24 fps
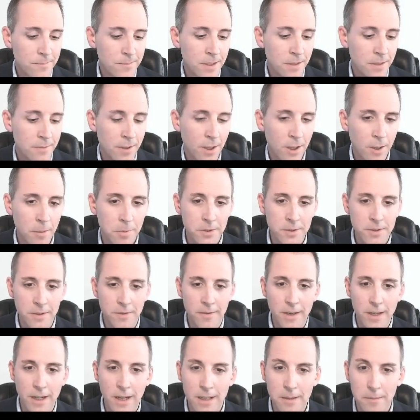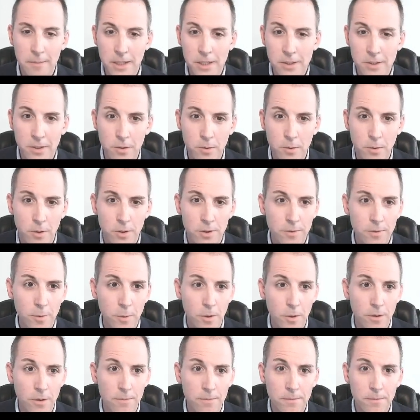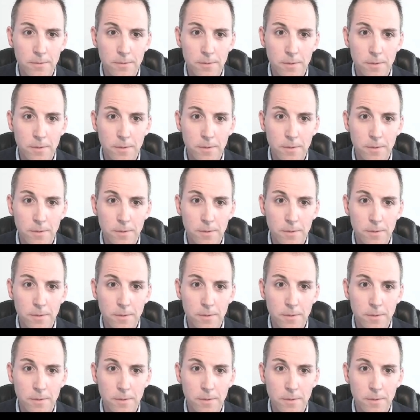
developers of the Condemnation course for